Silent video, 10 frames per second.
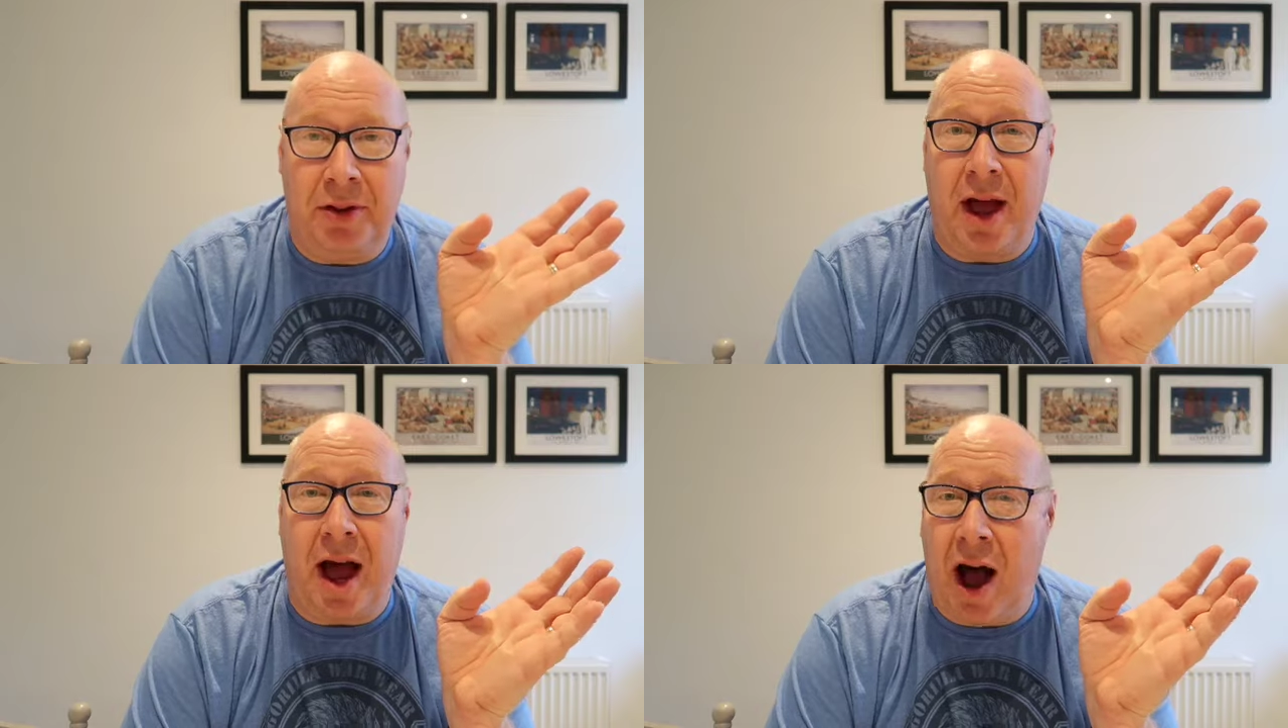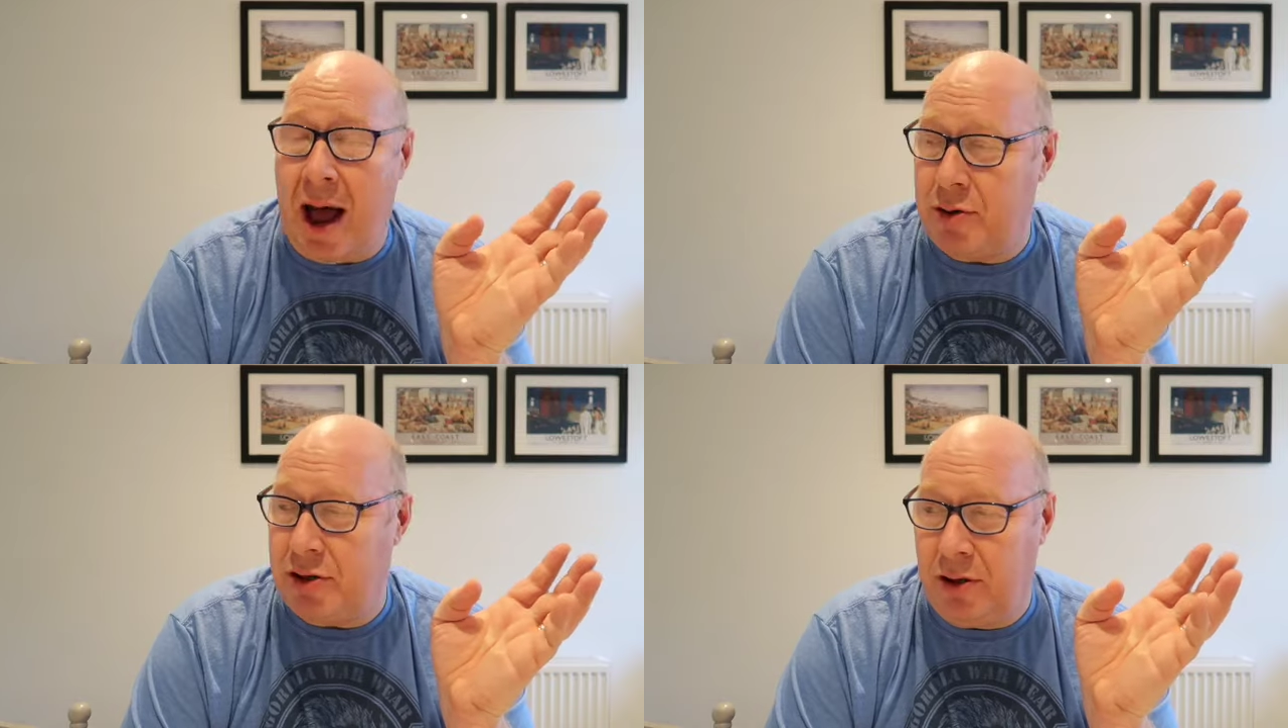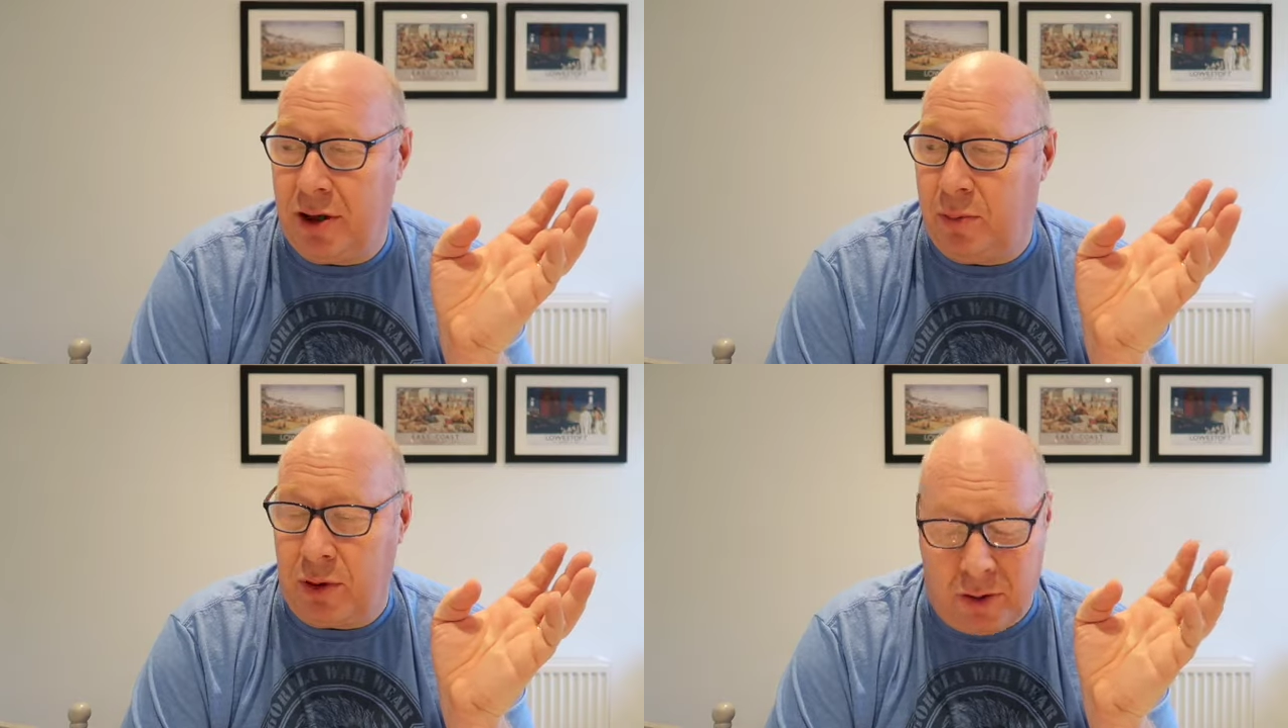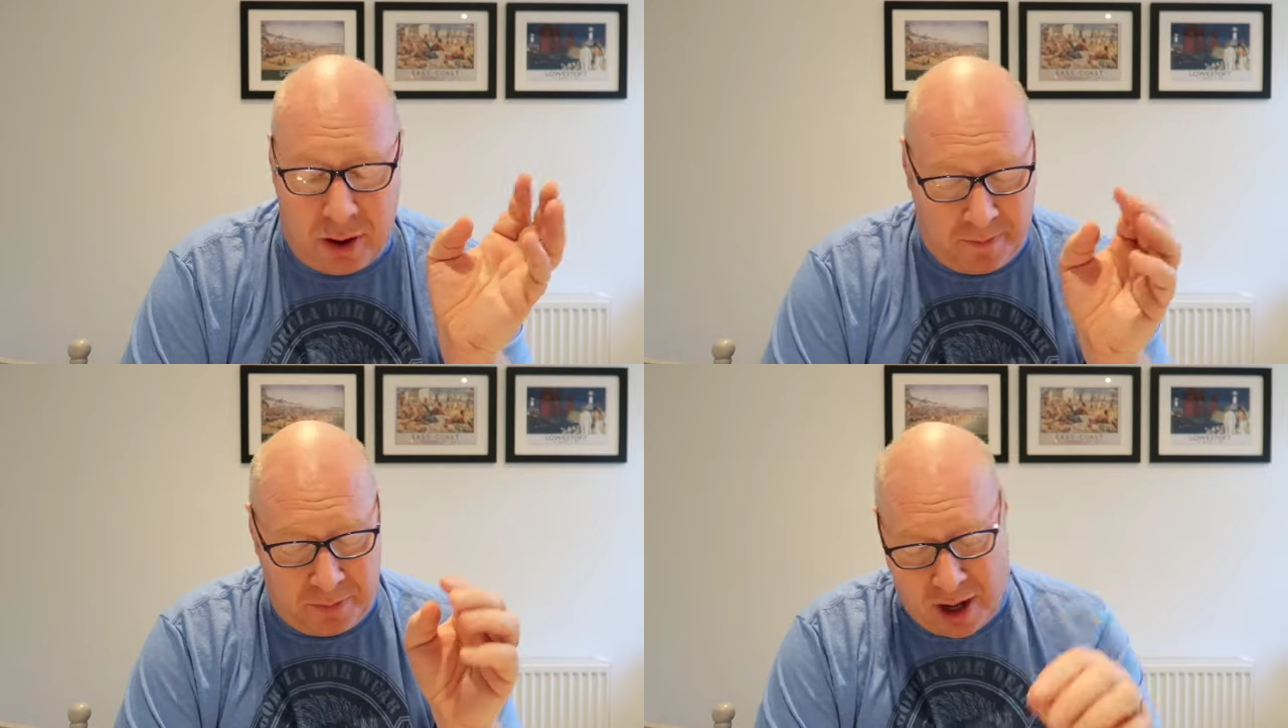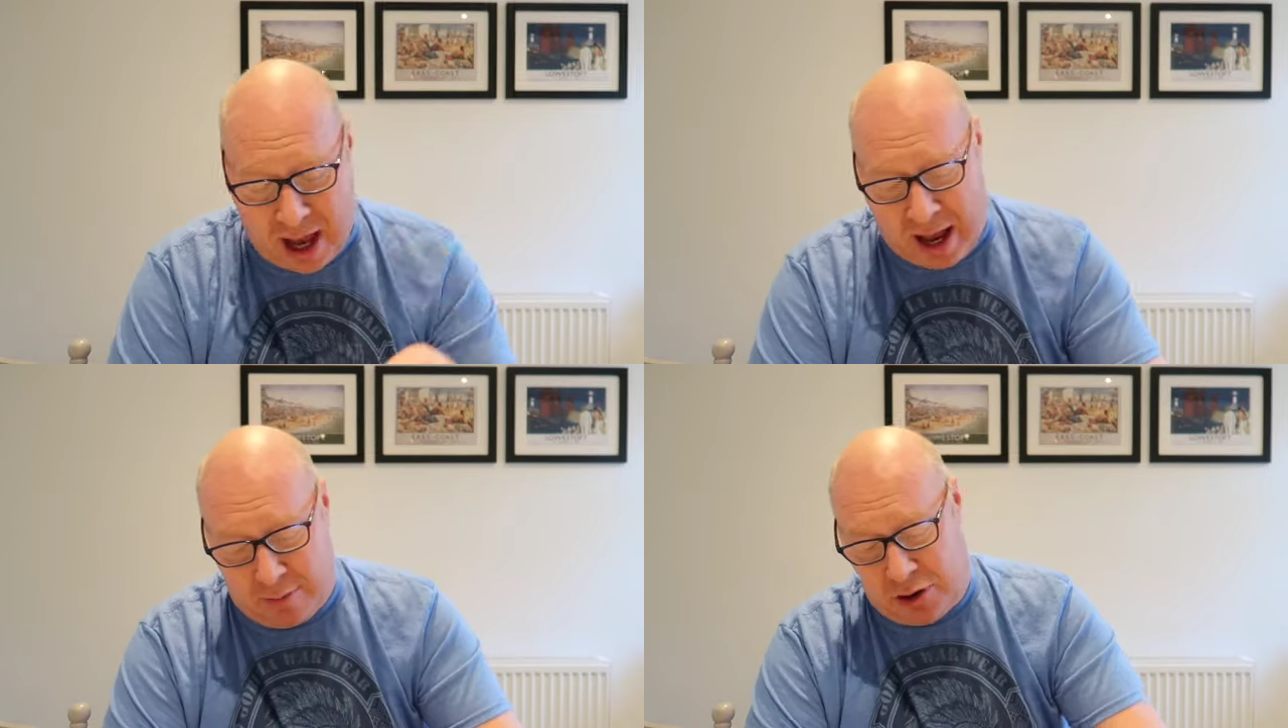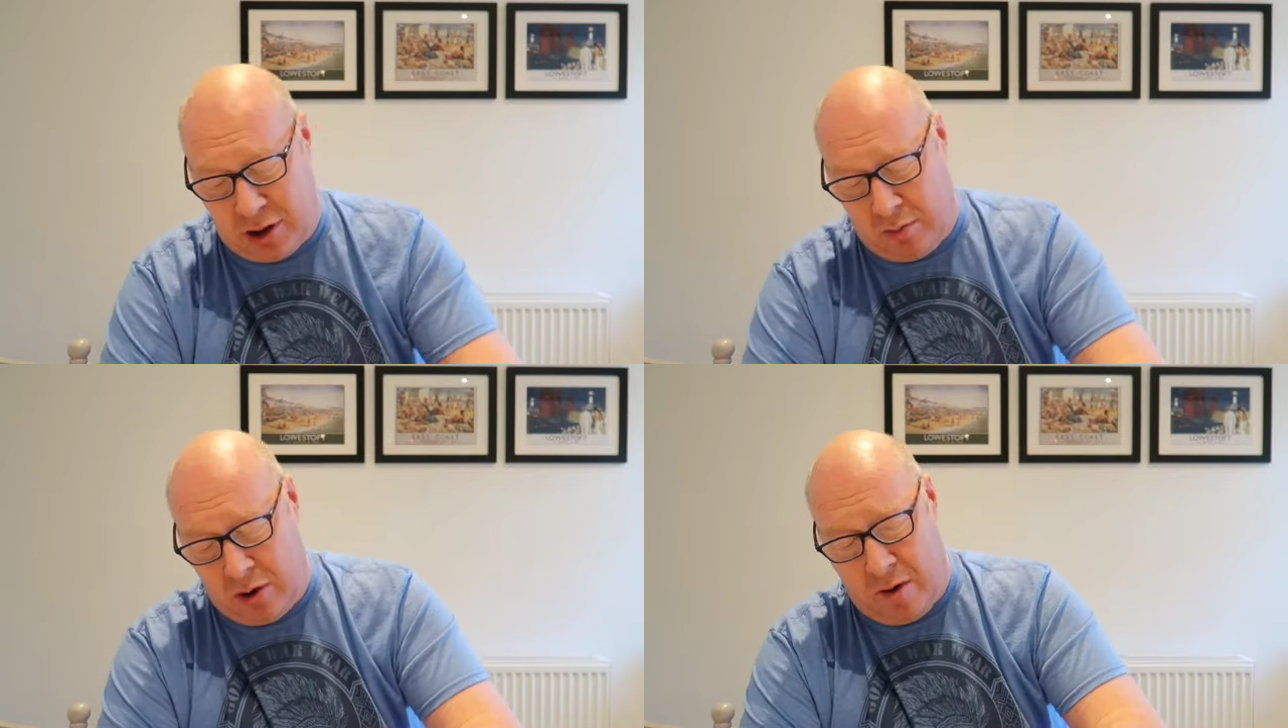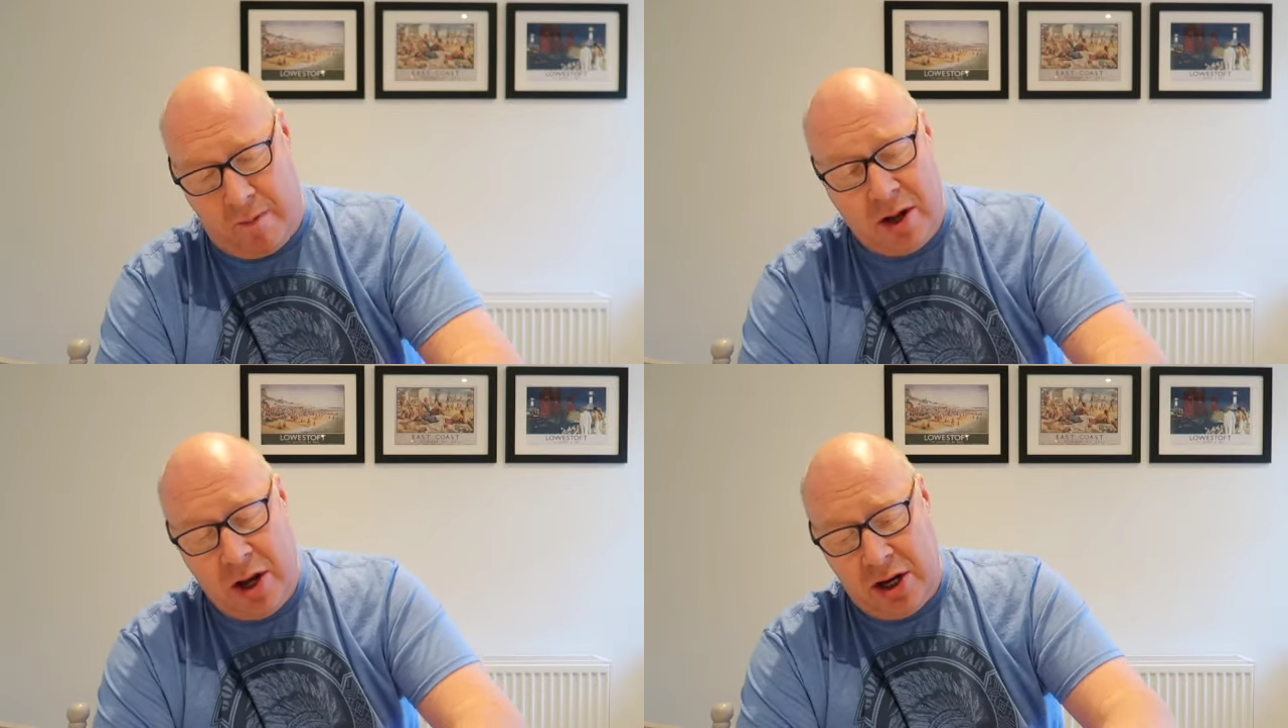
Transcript: They're absolutely brilliant. Absolutely brilliant.